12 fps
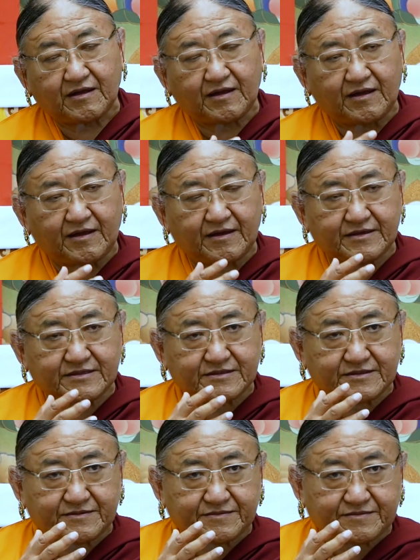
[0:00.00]

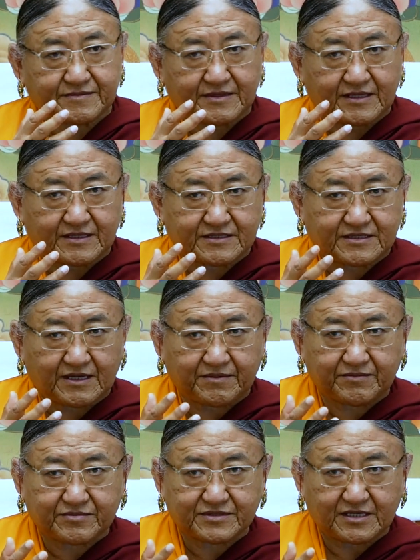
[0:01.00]

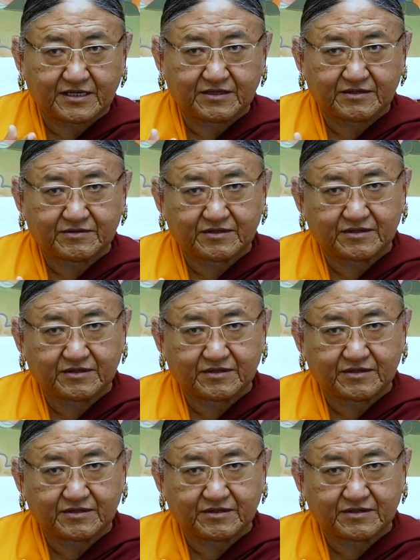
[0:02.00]
Some say